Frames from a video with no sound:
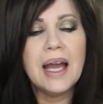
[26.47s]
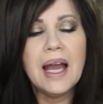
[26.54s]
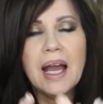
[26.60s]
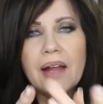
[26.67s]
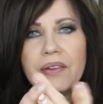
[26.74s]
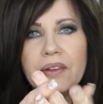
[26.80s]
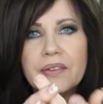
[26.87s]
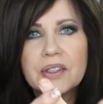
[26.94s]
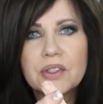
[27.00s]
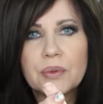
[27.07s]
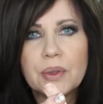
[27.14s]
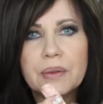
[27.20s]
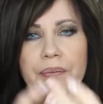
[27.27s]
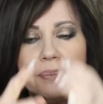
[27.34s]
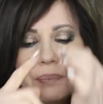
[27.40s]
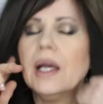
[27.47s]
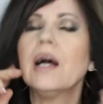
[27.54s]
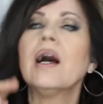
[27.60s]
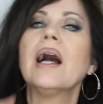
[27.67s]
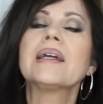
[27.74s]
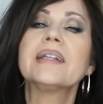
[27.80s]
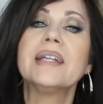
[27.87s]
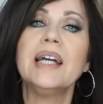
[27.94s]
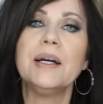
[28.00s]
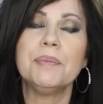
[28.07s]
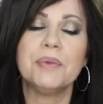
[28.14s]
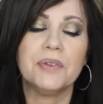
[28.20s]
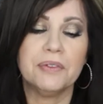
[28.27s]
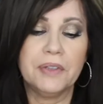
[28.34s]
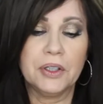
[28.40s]
And then this one. Now, I
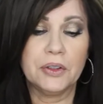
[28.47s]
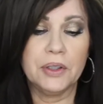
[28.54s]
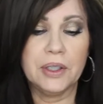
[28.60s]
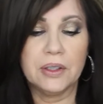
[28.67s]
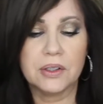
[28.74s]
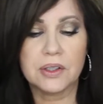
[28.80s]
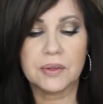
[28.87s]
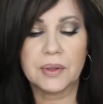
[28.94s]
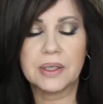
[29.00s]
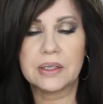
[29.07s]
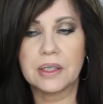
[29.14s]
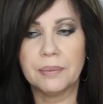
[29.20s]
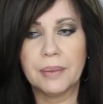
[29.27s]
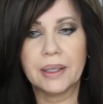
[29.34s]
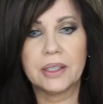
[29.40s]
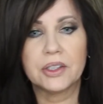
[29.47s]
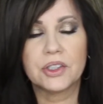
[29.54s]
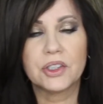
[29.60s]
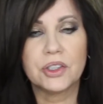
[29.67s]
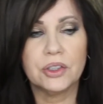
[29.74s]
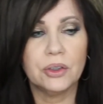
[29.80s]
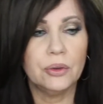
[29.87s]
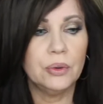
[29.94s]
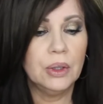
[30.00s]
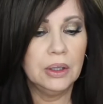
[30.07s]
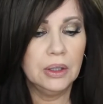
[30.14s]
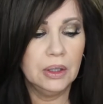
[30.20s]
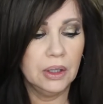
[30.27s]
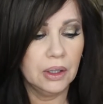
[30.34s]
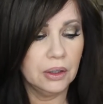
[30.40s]
kept the fingernails because I managed to,
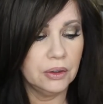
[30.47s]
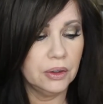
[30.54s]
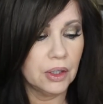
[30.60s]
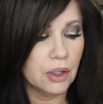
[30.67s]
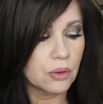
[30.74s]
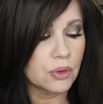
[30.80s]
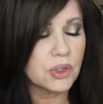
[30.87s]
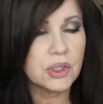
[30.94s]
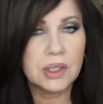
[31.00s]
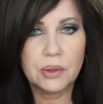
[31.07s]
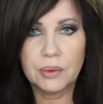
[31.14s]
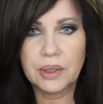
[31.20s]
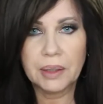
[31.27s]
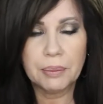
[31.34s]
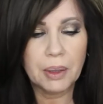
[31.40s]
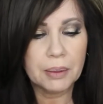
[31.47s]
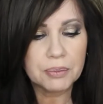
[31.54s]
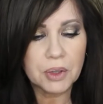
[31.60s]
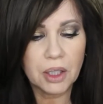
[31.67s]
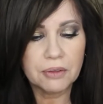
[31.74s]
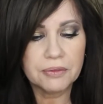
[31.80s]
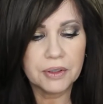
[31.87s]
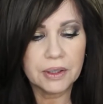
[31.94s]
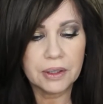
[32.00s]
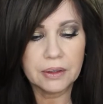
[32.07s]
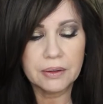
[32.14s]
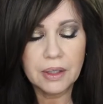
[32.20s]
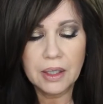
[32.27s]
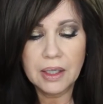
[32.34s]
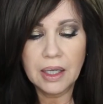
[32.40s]
you know, see when they popped off,
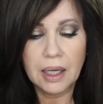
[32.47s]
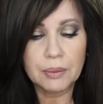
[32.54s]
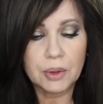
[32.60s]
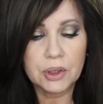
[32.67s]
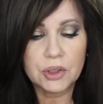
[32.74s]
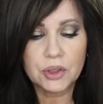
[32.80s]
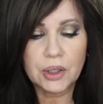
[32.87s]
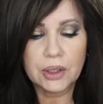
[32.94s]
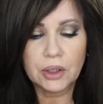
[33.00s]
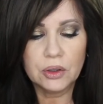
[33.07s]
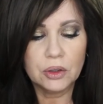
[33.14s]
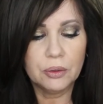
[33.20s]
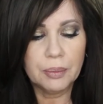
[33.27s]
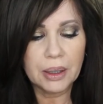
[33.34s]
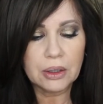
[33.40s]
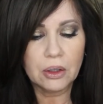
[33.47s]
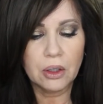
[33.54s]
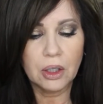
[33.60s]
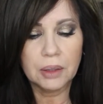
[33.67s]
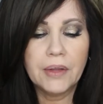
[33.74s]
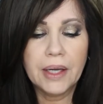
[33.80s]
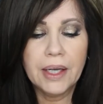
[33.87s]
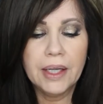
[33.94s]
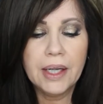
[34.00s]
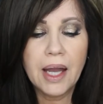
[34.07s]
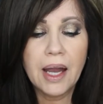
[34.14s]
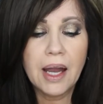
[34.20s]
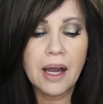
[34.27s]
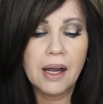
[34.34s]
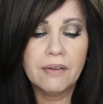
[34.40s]
and I'm going to try to glue them back on. They
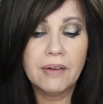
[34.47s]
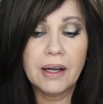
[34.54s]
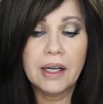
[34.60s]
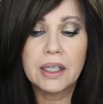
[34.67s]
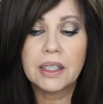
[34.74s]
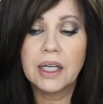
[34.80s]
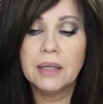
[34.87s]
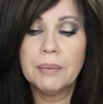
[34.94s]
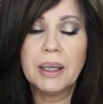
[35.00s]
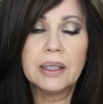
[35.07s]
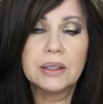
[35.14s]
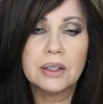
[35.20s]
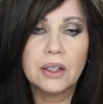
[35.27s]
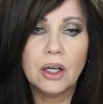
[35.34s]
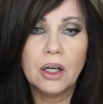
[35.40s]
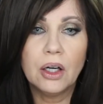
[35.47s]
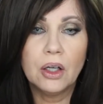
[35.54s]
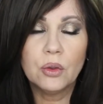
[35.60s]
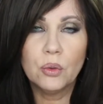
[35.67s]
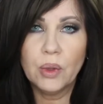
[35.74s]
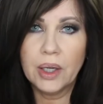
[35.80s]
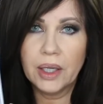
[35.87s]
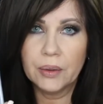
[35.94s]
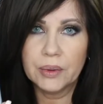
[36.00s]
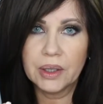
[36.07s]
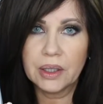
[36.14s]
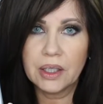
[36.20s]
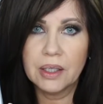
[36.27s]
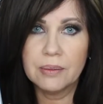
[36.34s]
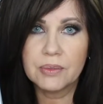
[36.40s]
have come a long way when
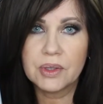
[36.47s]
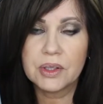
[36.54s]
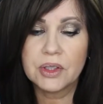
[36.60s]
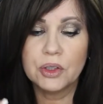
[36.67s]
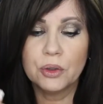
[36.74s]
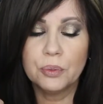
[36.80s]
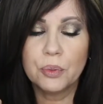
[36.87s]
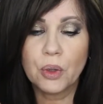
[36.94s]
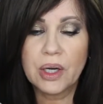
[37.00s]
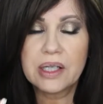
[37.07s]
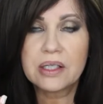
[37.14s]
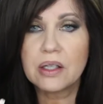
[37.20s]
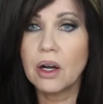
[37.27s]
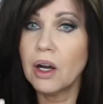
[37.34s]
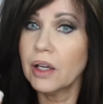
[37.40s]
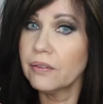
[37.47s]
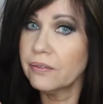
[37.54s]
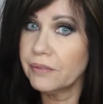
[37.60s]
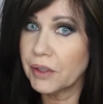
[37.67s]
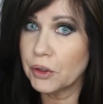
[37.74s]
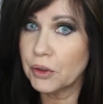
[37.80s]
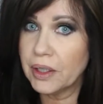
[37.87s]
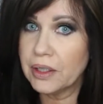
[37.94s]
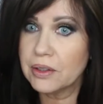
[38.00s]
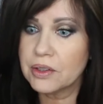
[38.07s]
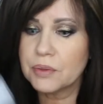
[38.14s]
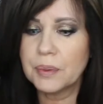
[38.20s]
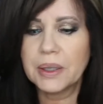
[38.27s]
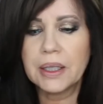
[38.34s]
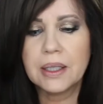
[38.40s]
it comes to press on
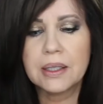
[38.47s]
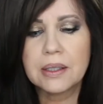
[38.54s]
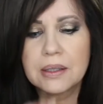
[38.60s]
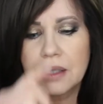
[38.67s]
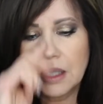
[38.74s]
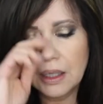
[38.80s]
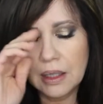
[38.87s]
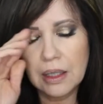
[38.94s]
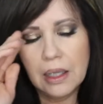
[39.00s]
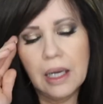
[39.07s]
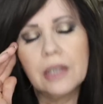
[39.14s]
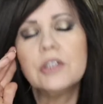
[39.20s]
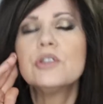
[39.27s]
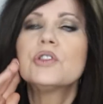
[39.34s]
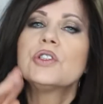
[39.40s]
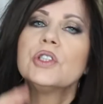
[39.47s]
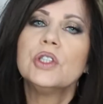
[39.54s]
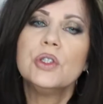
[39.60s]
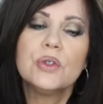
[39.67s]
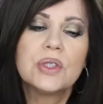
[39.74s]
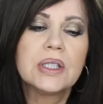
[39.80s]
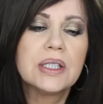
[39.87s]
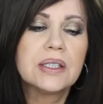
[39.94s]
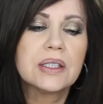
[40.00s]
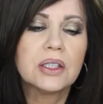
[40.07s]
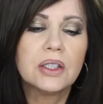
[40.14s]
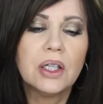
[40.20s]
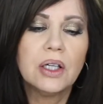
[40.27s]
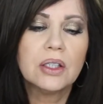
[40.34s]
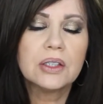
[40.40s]
fingernails, because I used to use these a
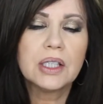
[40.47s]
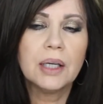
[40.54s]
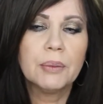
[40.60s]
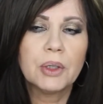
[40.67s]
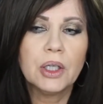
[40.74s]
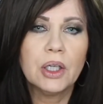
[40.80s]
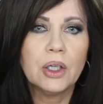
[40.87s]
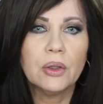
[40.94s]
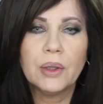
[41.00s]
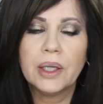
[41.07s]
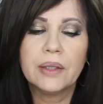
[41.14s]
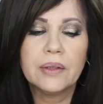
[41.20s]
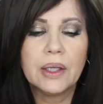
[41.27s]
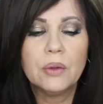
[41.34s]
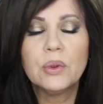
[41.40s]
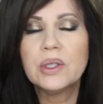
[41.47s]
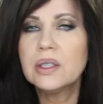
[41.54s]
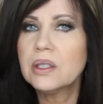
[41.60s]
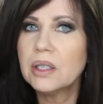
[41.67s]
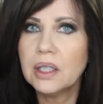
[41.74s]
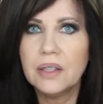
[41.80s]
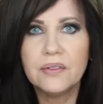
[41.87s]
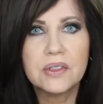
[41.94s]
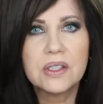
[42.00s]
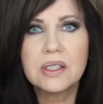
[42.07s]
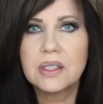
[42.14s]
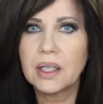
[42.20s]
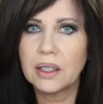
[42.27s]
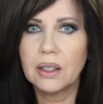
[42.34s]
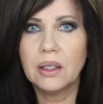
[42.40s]
long time ago and they wouldn't even
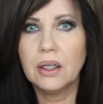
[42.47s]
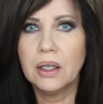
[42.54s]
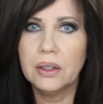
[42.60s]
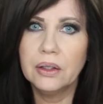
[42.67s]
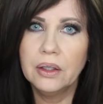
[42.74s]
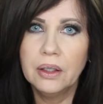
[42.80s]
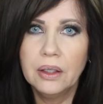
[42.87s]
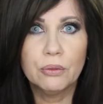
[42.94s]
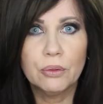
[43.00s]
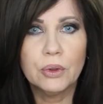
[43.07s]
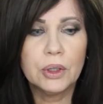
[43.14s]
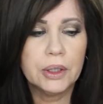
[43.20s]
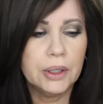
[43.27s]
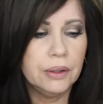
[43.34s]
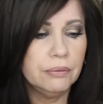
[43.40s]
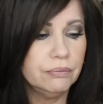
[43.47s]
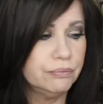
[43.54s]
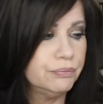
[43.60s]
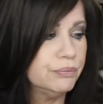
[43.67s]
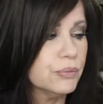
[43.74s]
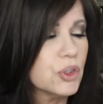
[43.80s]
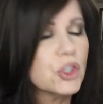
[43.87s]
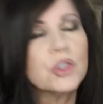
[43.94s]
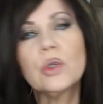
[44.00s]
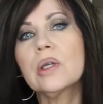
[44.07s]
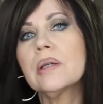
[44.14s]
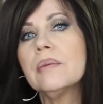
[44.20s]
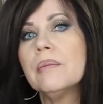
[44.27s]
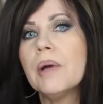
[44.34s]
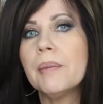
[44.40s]
stay on really
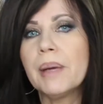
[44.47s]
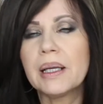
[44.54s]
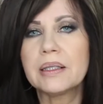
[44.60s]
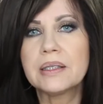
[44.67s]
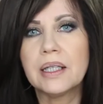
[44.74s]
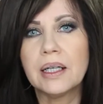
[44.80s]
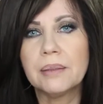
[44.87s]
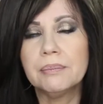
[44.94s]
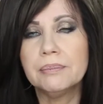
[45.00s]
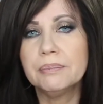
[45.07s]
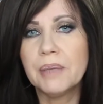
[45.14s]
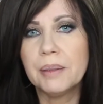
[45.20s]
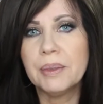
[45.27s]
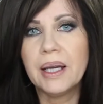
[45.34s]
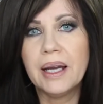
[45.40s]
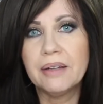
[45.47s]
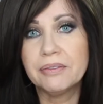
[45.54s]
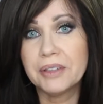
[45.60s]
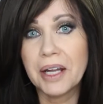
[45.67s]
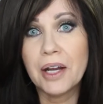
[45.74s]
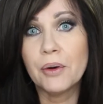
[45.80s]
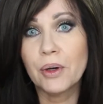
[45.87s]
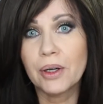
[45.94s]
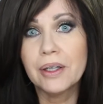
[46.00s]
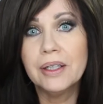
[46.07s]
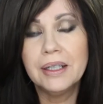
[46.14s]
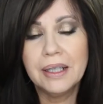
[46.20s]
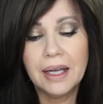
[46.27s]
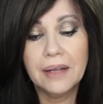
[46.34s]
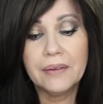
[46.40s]
short amount of time, maybe half an hour,
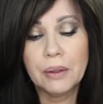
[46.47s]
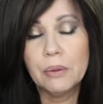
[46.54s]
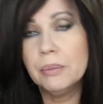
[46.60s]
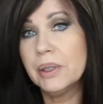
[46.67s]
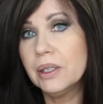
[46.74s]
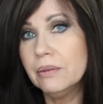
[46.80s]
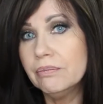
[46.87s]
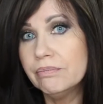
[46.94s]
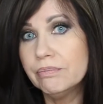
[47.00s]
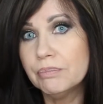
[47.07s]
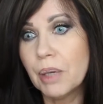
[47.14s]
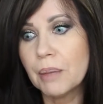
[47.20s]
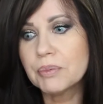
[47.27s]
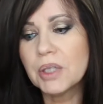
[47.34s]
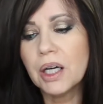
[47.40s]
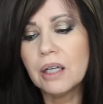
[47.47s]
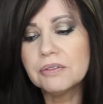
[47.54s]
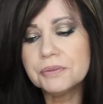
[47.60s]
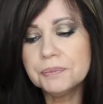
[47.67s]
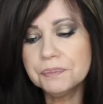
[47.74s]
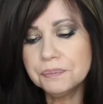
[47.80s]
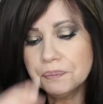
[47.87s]
and they would be popped off.